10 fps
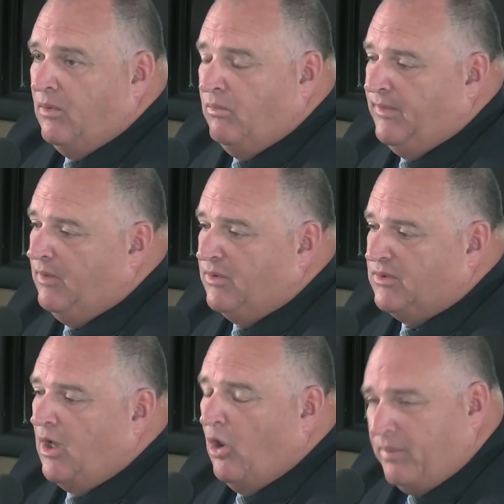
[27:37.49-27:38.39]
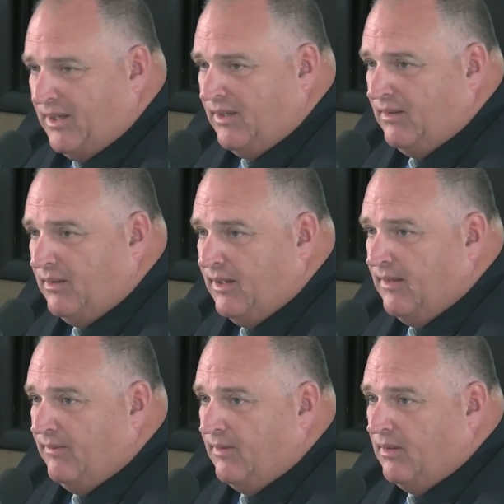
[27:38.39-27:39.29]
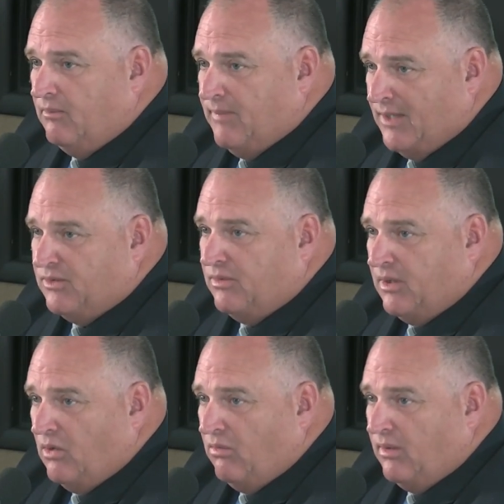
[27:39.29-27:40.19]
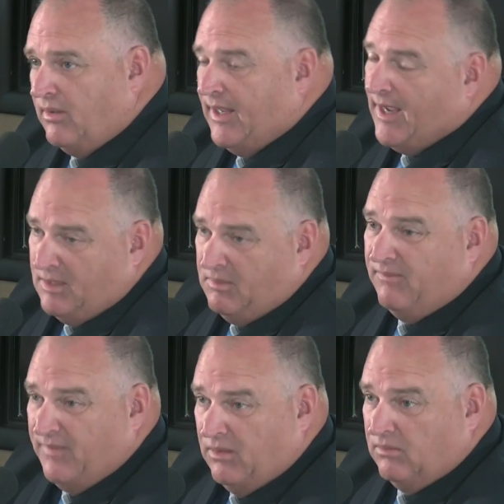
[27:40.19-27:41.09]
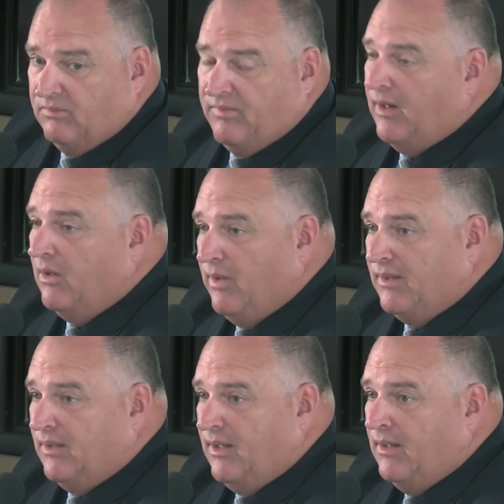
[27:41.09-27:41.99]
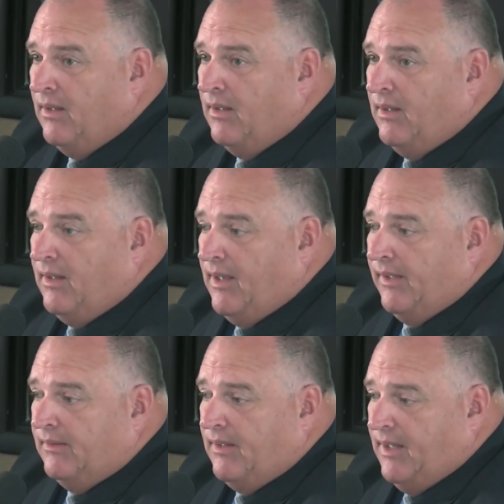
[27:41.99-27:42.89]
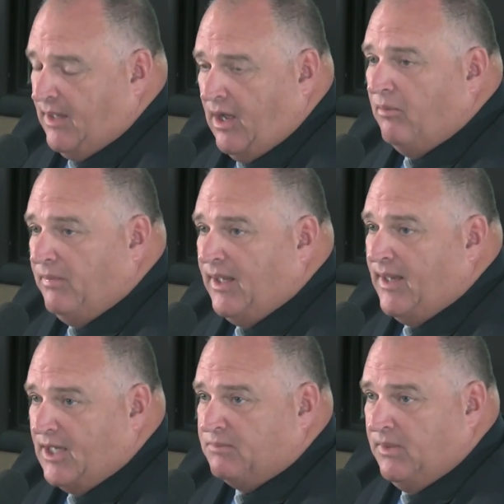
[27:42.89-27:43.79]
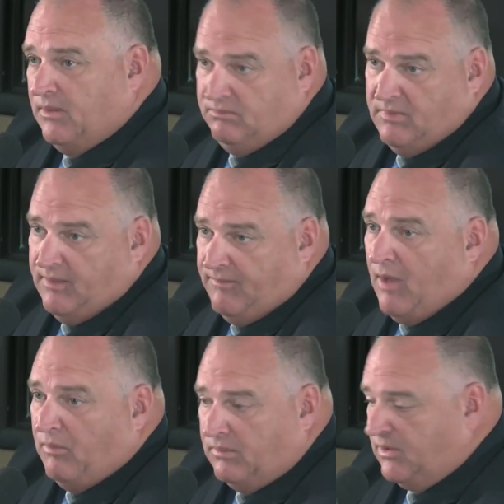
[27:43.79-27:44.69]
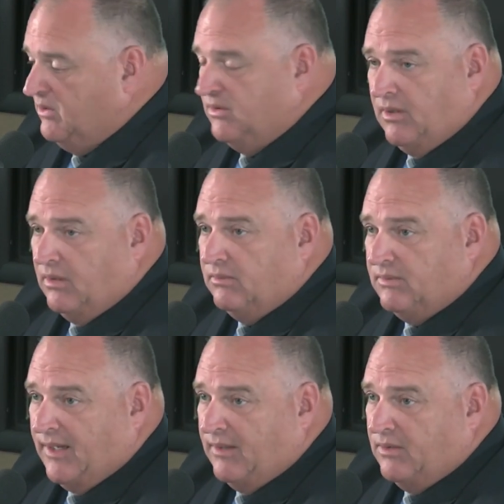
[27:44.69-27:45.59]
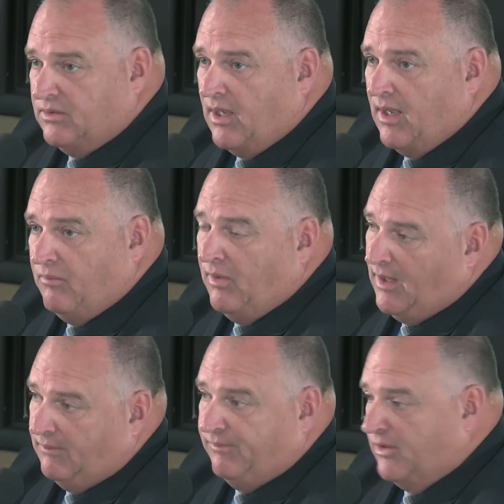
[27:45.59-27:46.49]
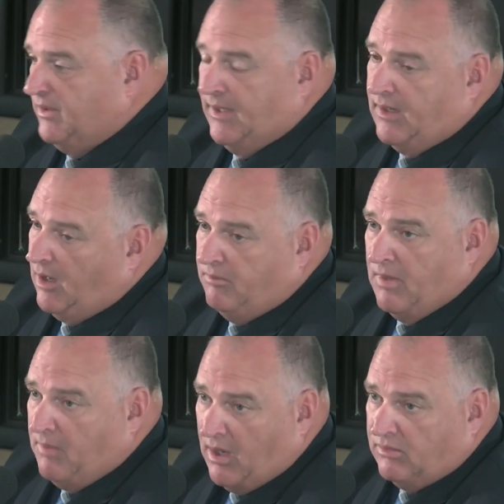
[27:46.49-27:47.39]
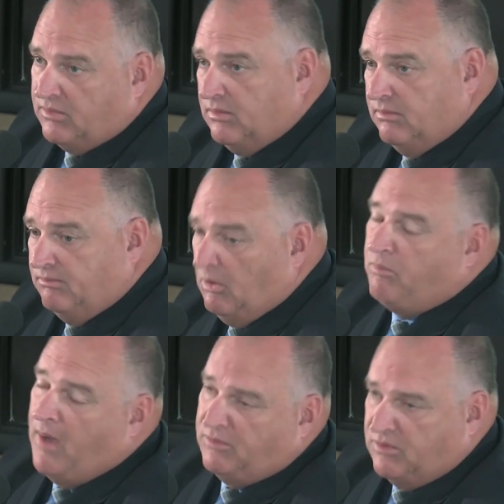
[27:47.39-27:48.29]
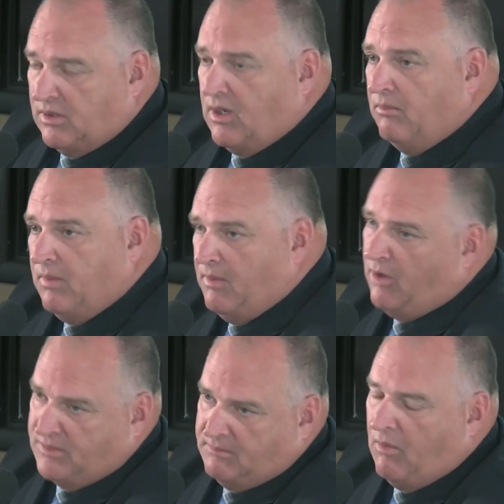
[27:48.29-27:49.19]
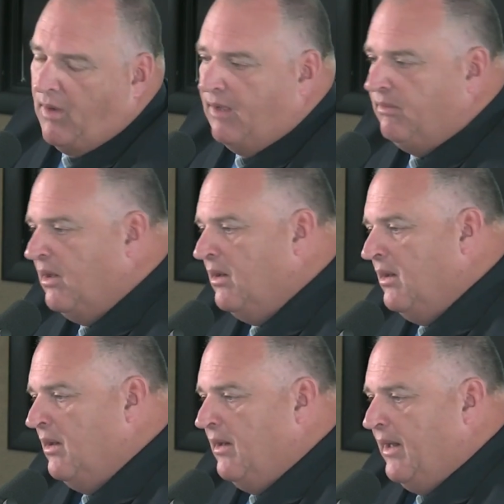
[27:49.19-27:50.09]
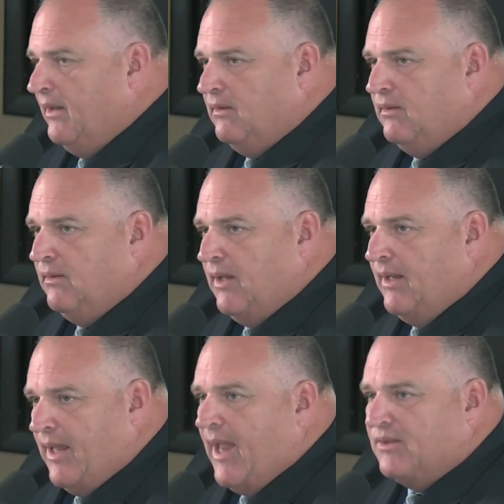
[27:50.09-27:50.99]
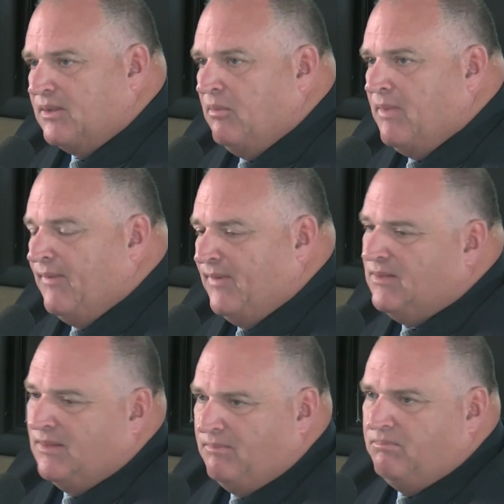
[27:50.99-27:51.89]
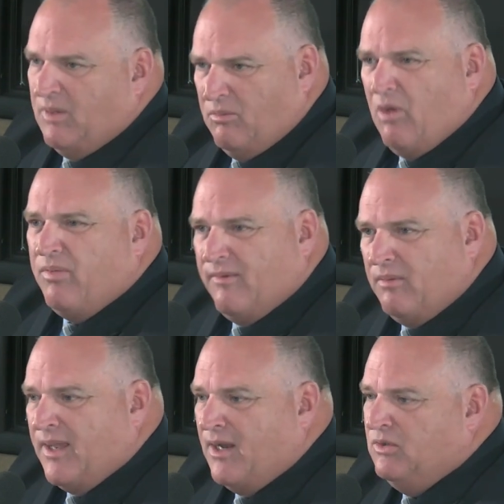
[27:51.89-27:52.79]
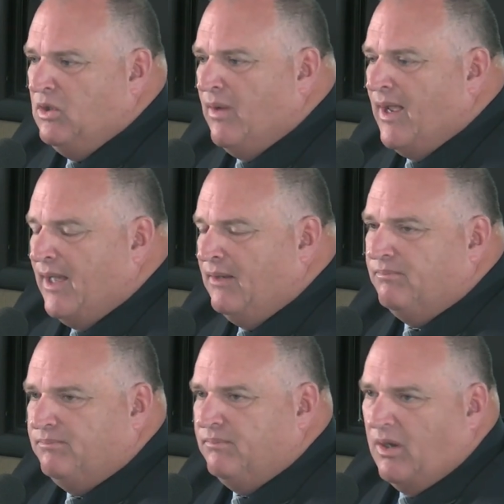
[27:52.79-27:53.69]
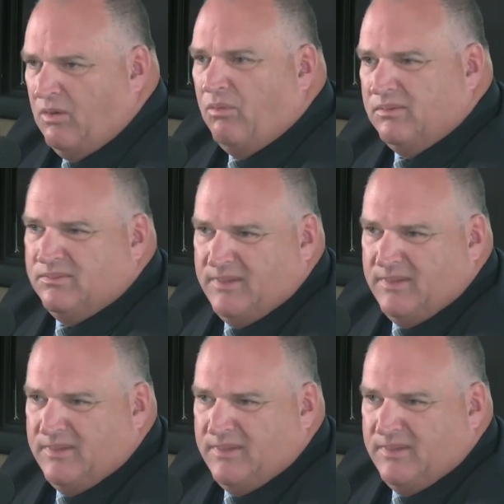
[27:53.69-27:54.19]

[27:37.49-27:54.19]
When there was an opening in the magistrate court, it had to be filled very quickly, and he called me and asked me if I would consider taking the job. Well, first thing I called my boss, both bosses. I called my boss and my wife, and asked them about this. And both of them kind of knew I had a court.